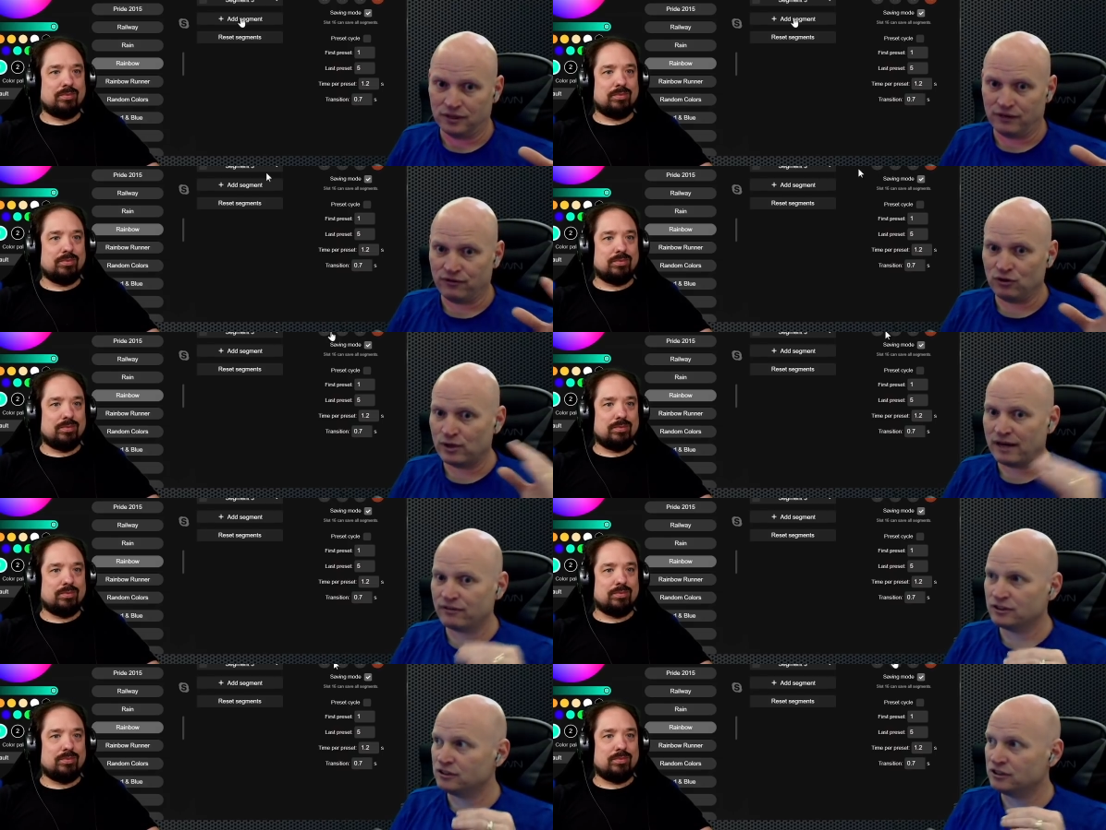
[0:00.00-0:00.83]
Speaker 1: If you
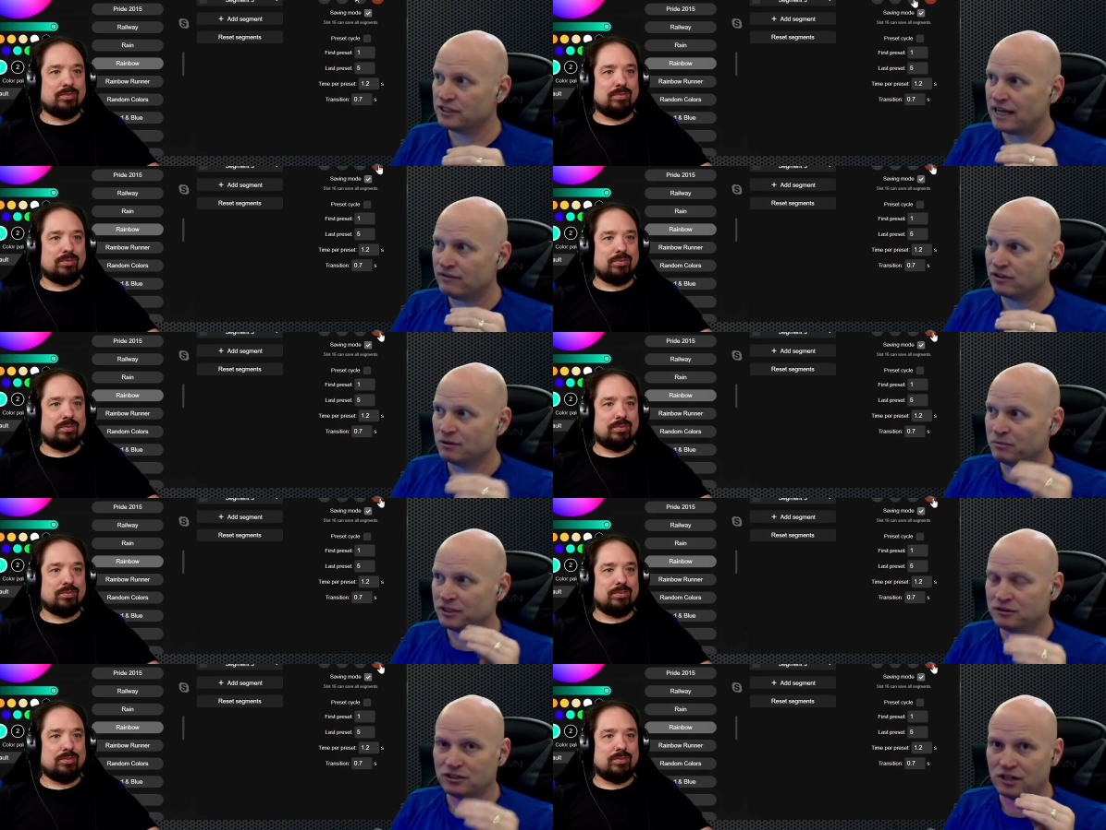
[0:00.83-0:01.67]
haven't saved
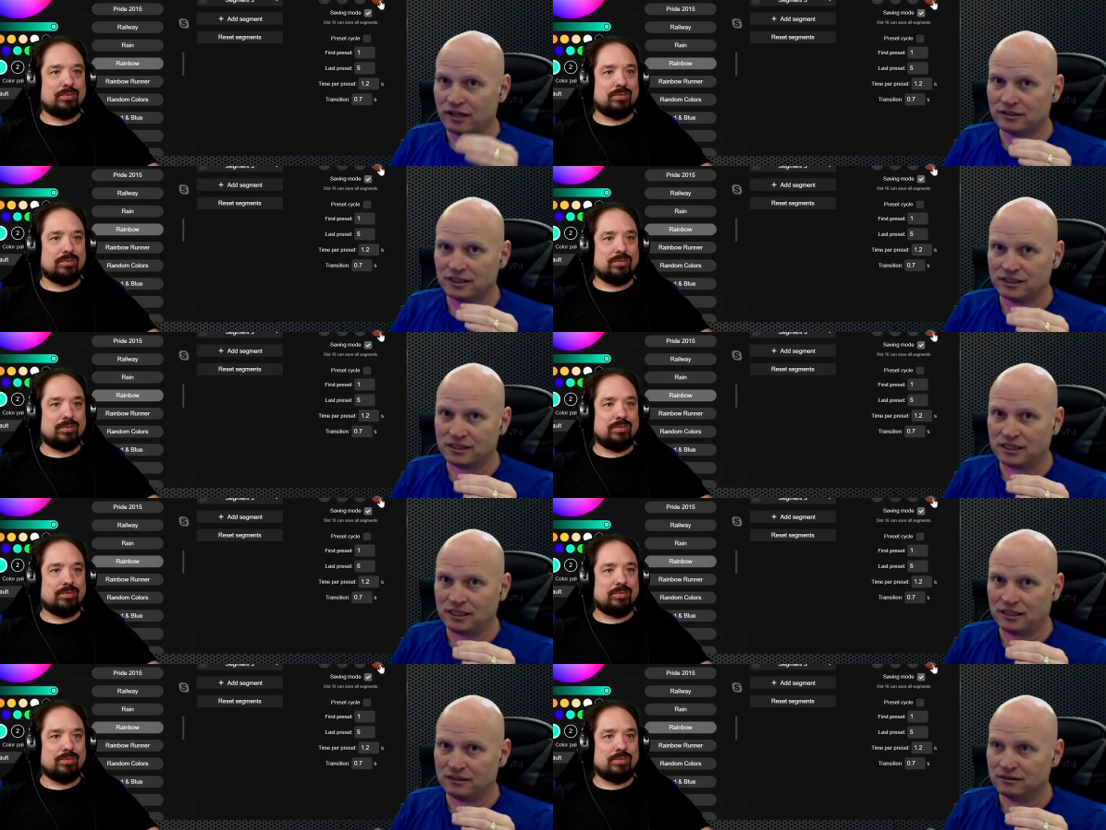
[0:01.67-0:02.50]
them in slot
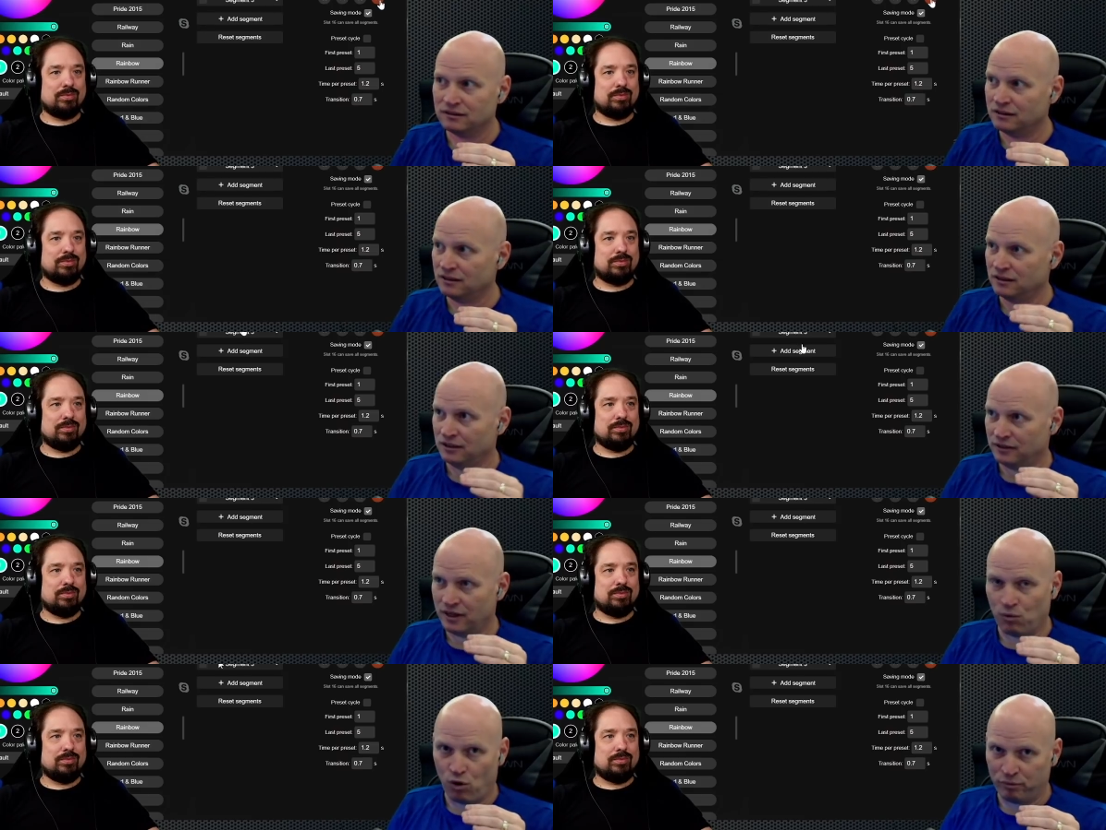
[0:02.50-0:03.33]
sixteen,
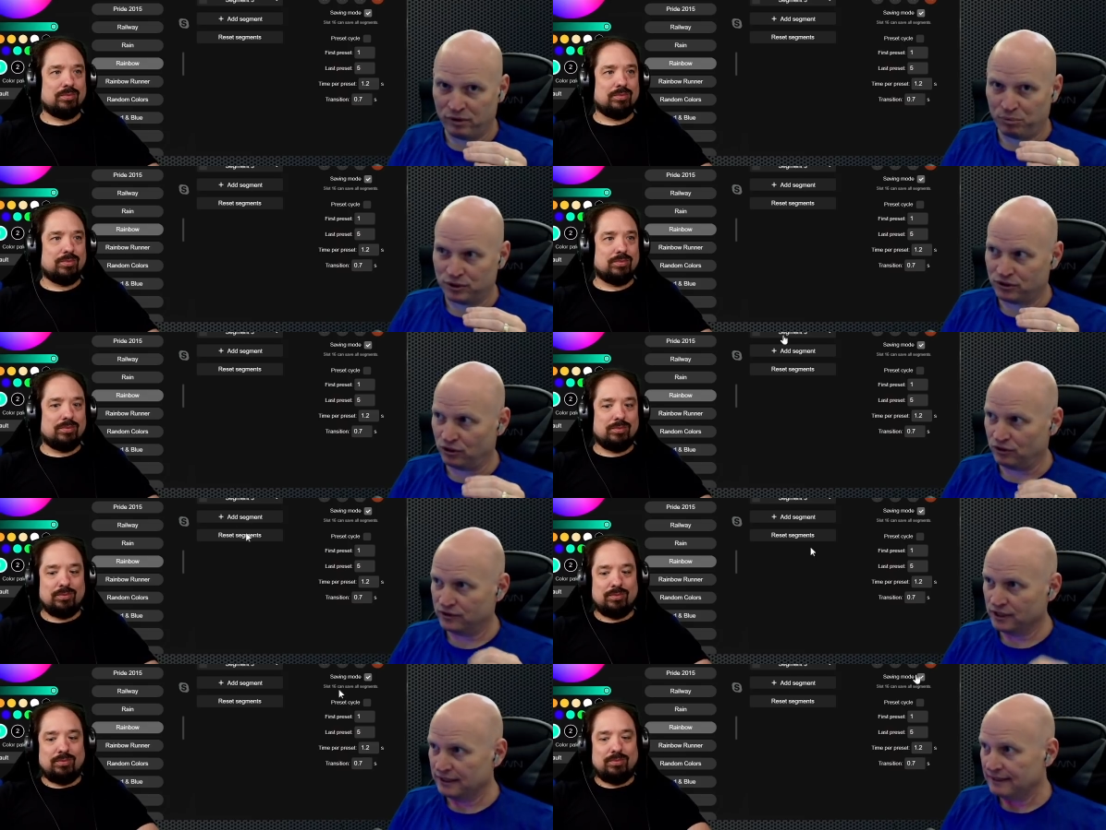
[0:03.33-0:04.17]
they won't be
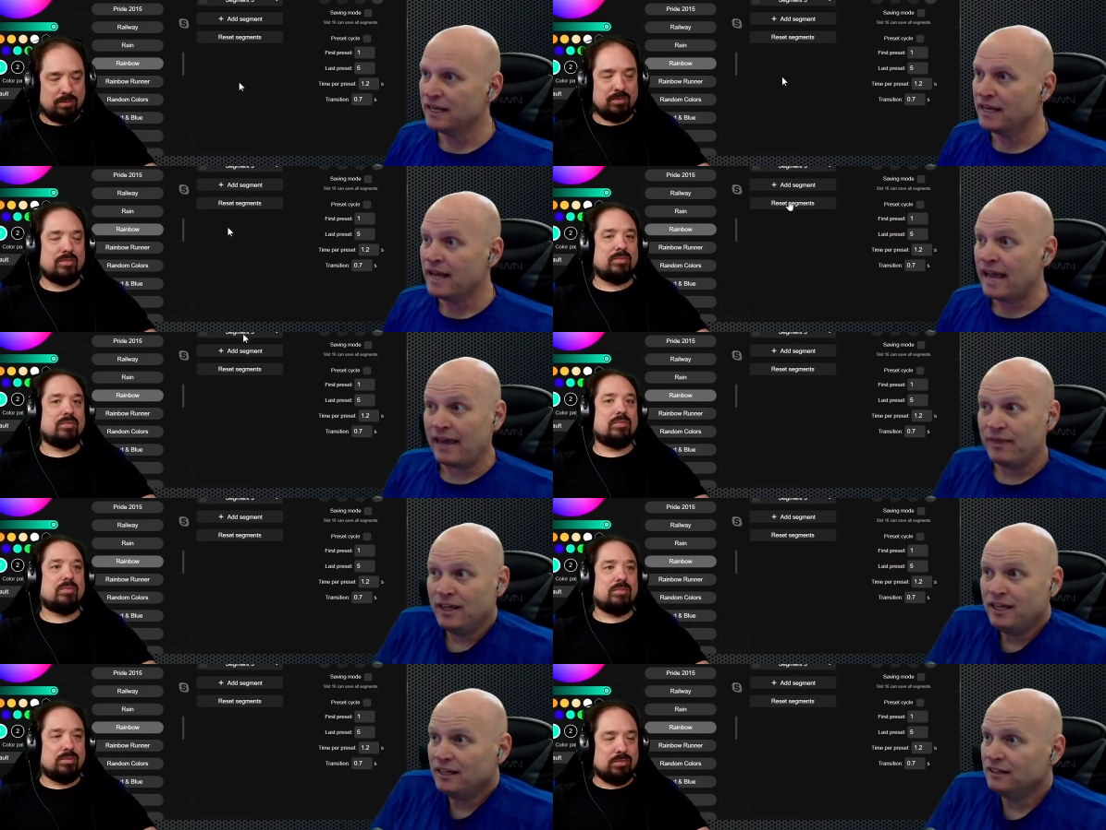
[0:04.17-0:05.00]
preserved.
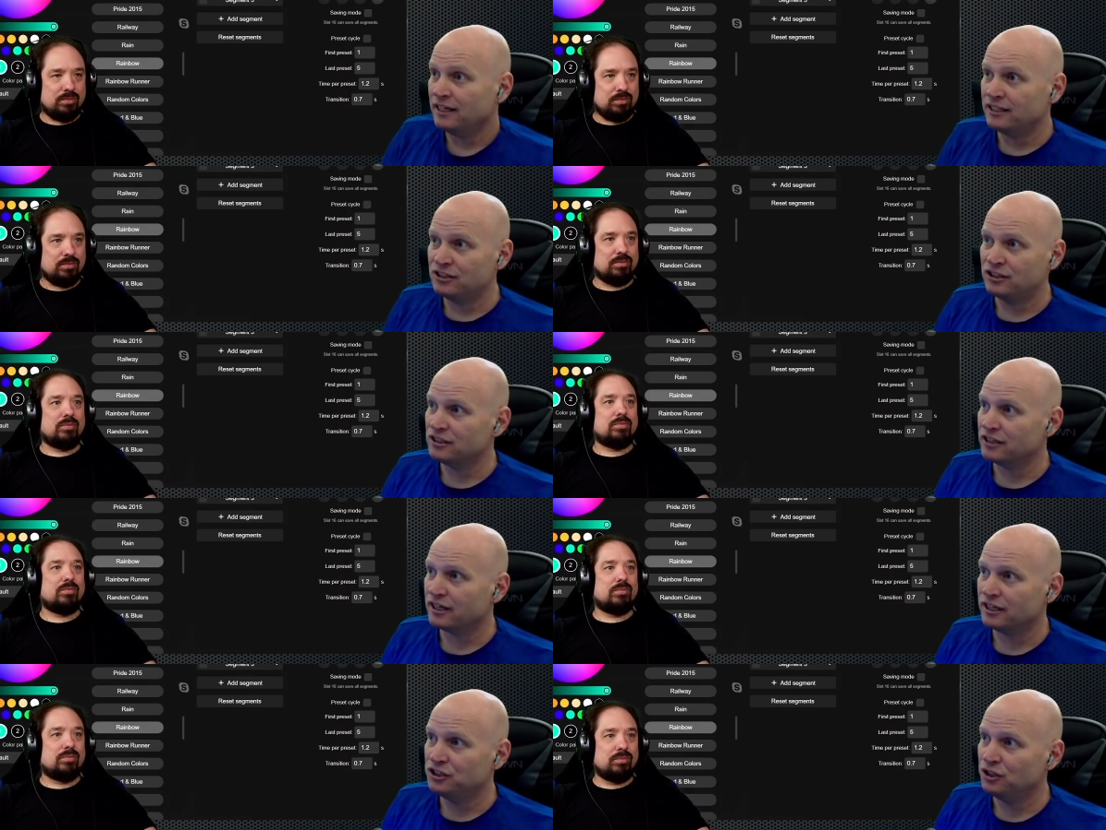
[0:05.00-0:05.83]
And then it's just
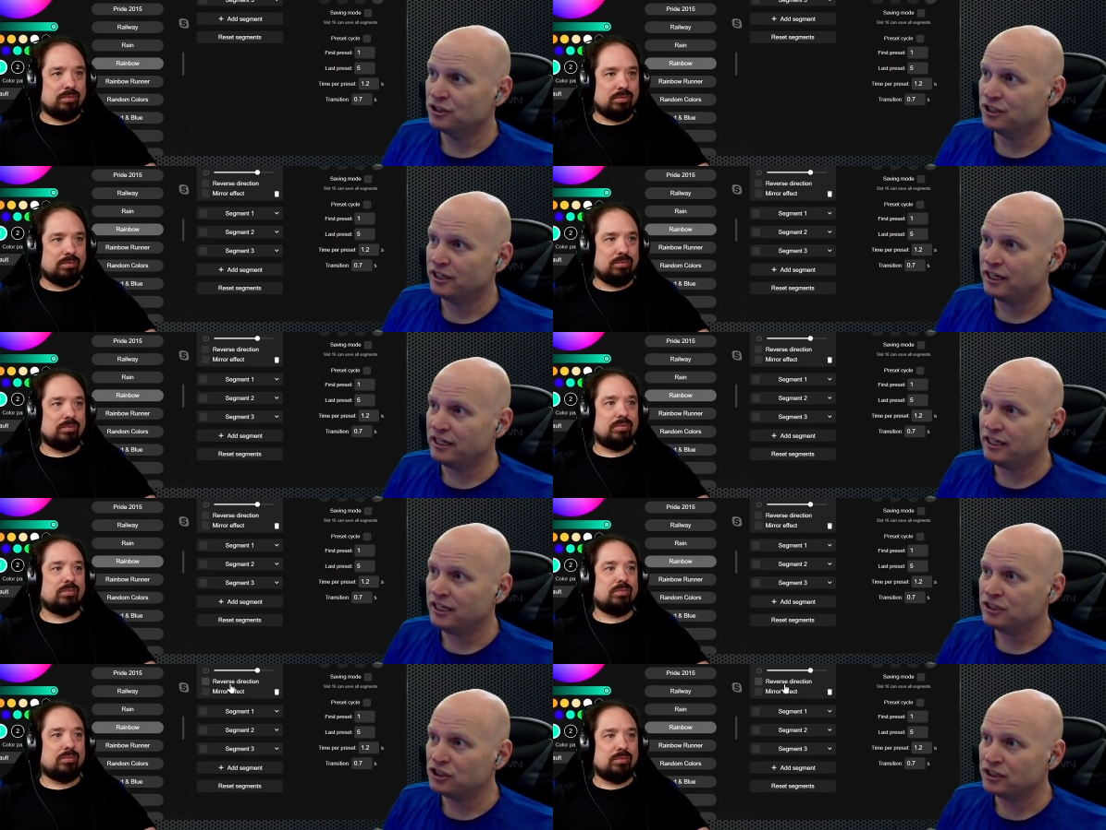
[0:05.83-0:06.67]
like I showed you. In
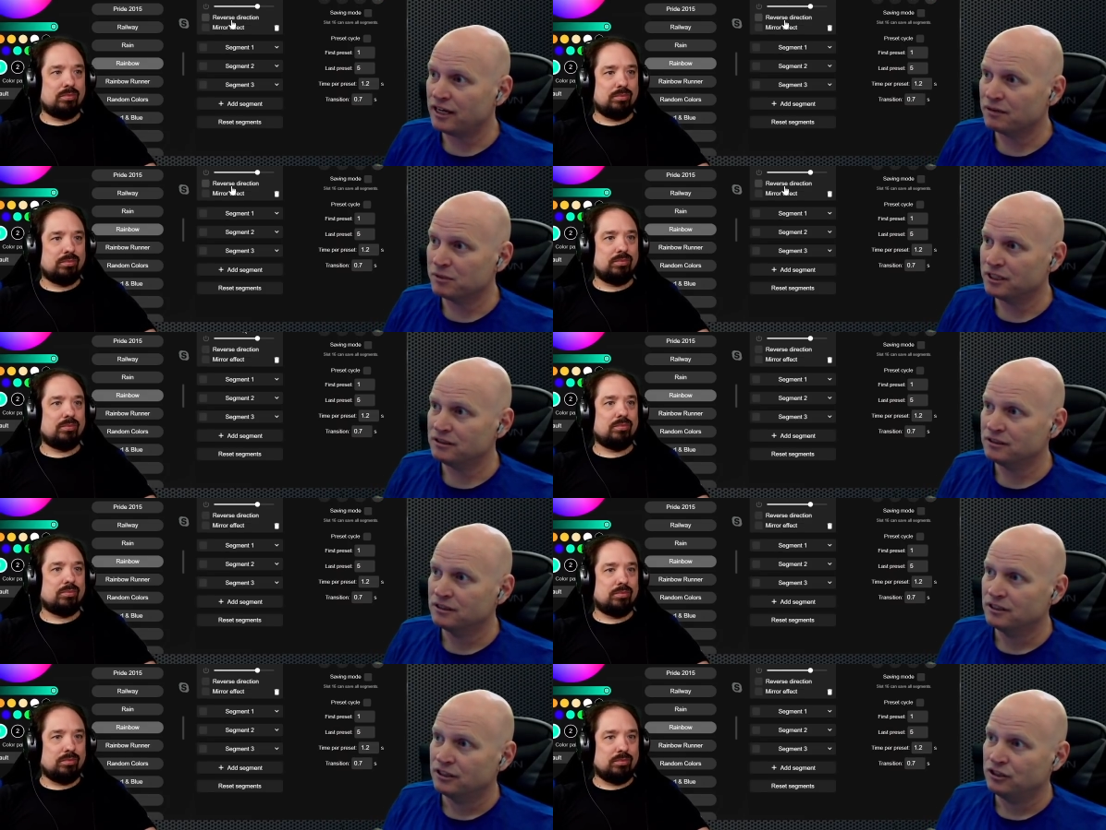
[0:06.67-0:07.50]
each segment,
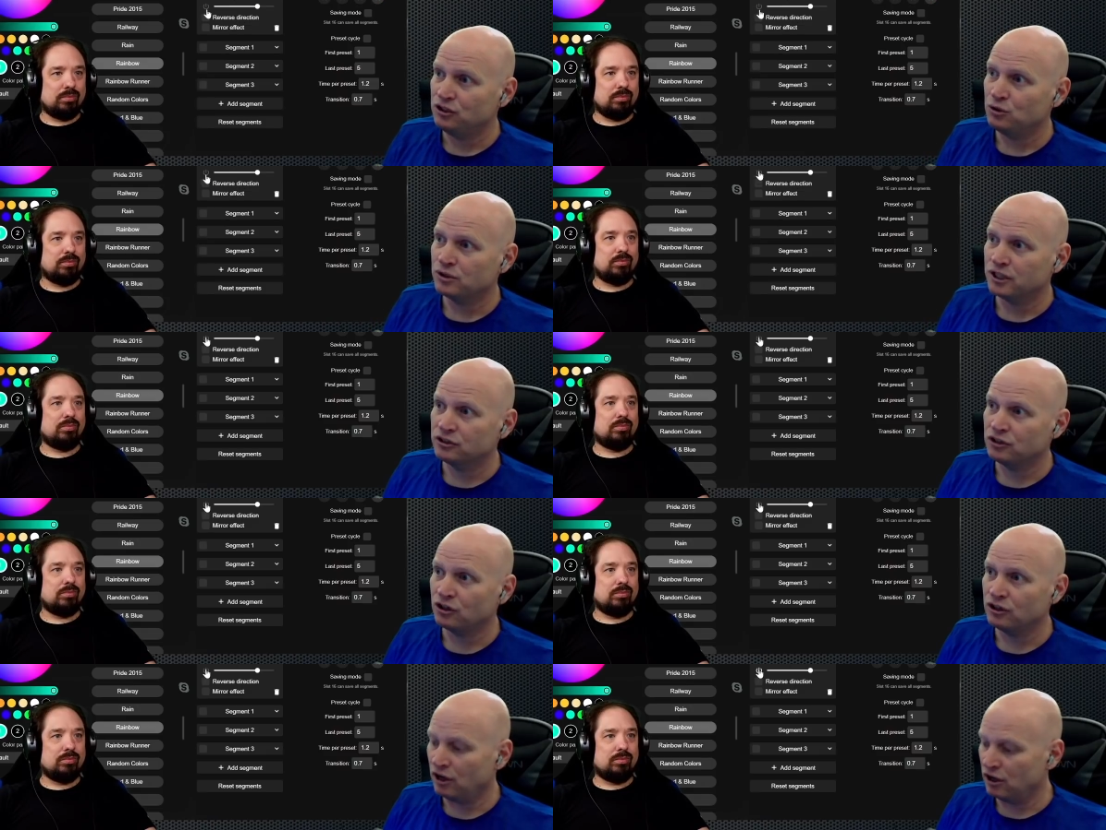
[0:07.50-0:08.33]
you can
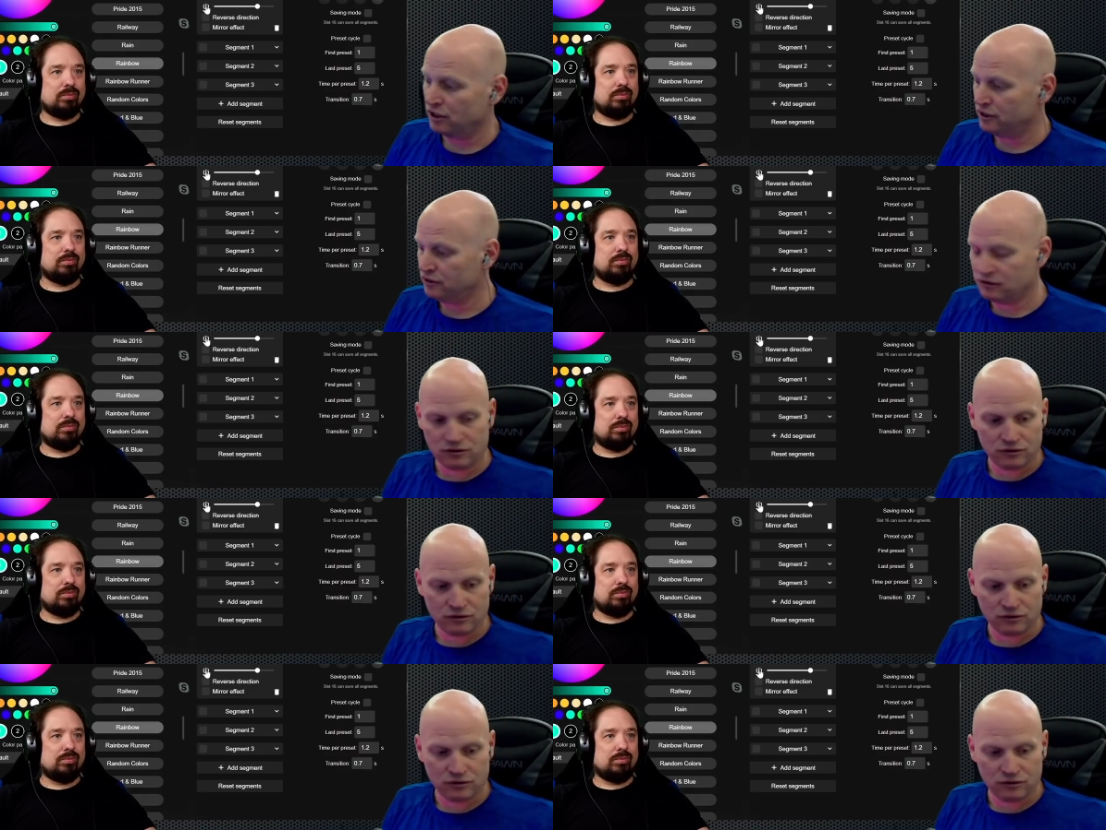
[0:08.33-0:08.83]
turn on,